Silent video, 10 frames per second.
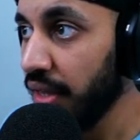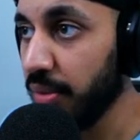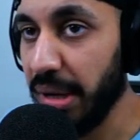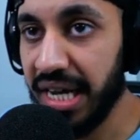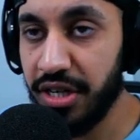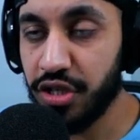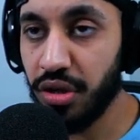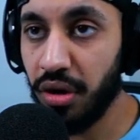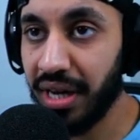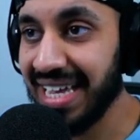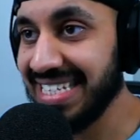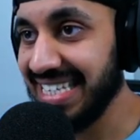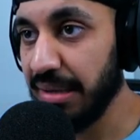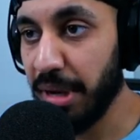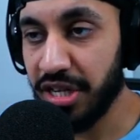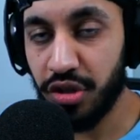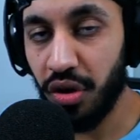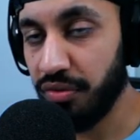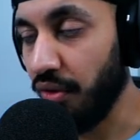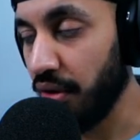The padded stock is the best
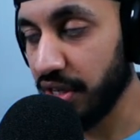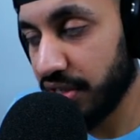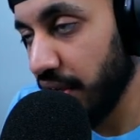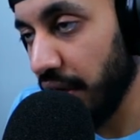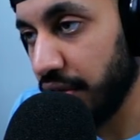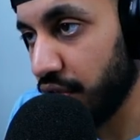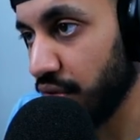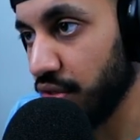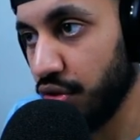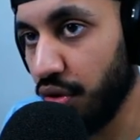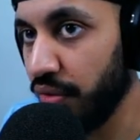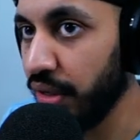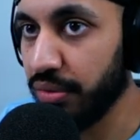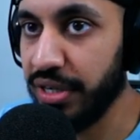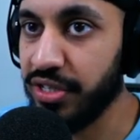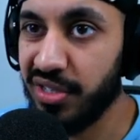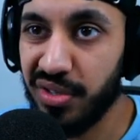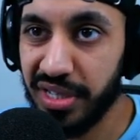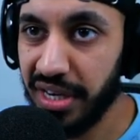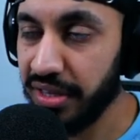stock for this gun, so there's no real reason to
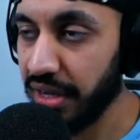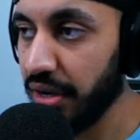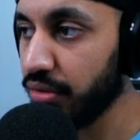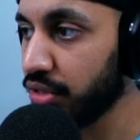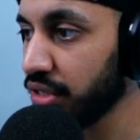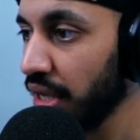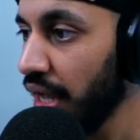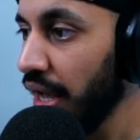use anything else.